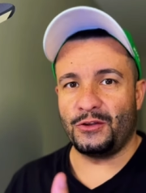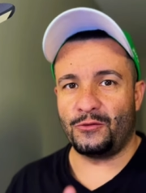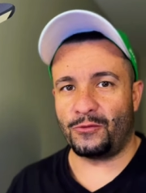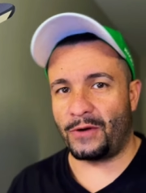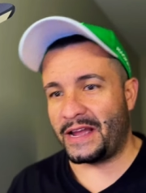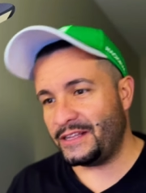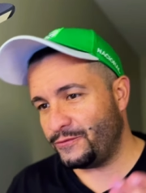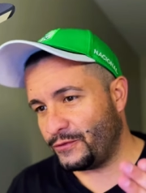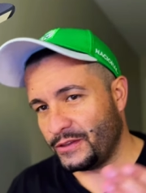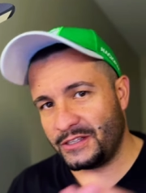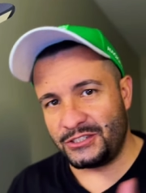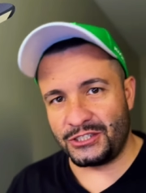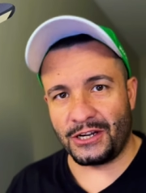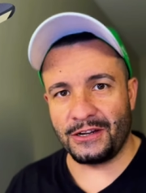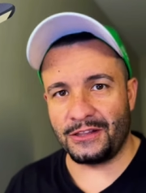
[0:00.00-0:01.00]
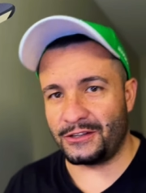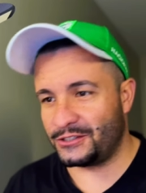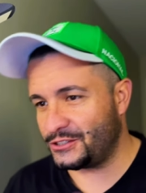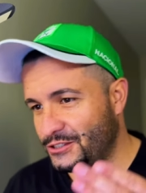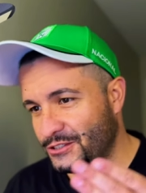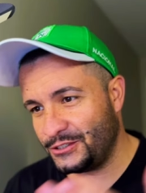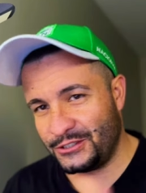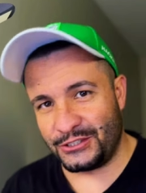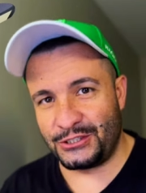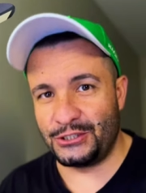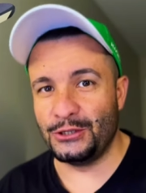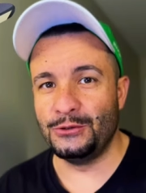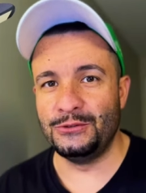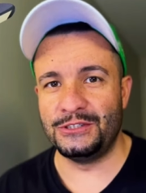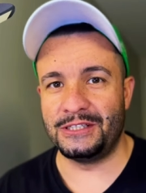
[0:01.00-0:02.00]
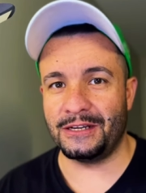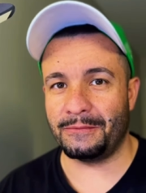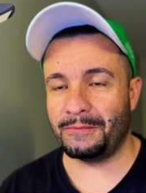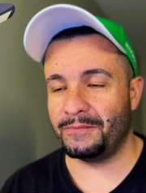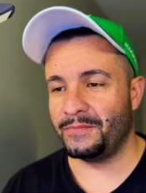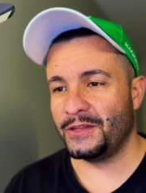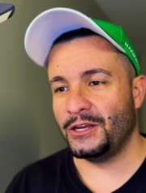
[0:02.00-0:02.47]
right for the jugular, sues them.